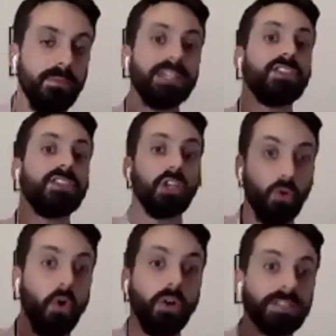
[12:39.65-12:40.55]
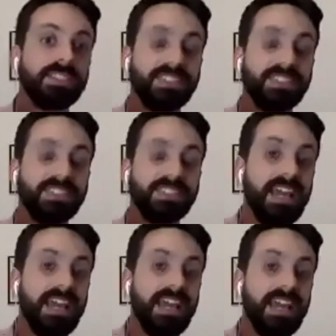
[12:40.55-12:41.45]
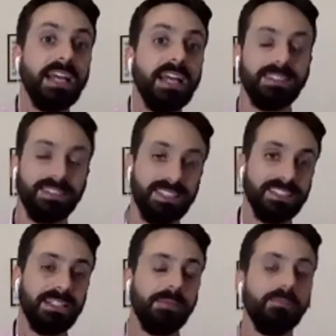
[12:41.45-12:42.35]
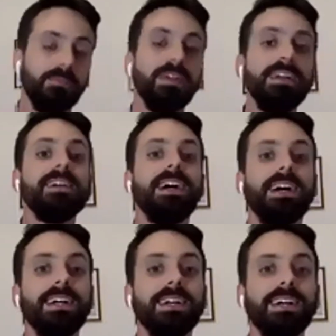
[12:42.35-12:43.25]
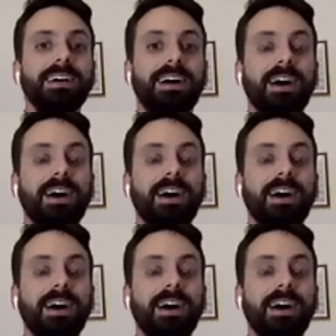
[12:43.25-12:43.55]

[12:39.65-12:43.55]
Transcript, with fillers: makes the Gorgon Stare surveillance system uh,